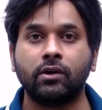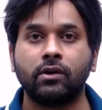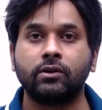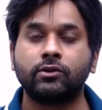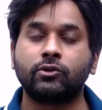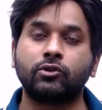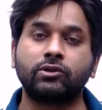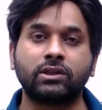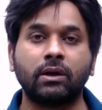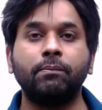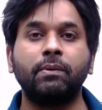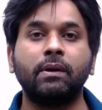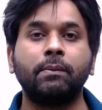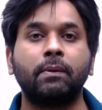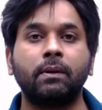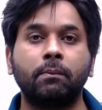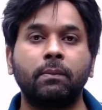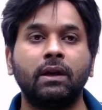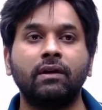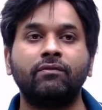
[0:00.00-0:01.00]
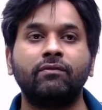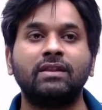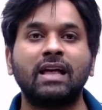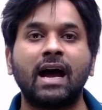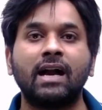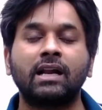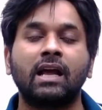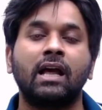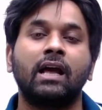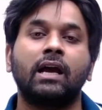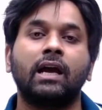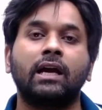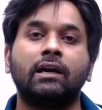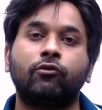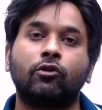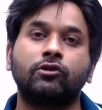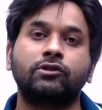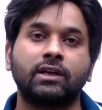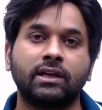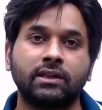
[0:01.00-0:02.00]
So some people believe that it
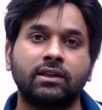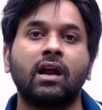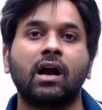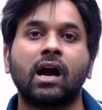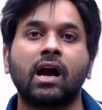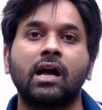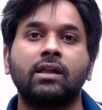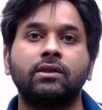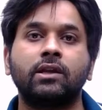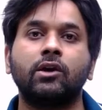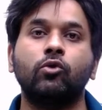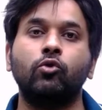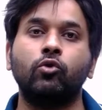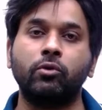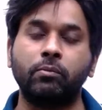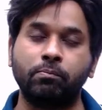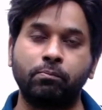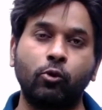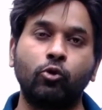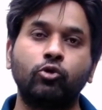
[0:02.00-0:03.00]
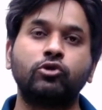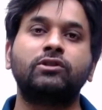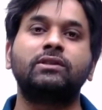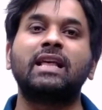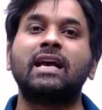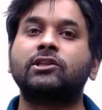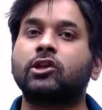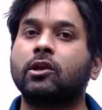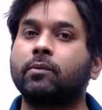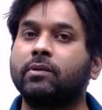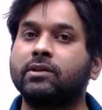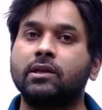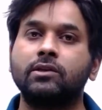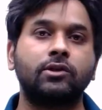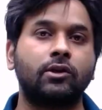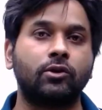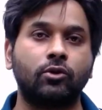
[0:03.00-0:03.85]
was Indira Gandhi who imposed national emergency.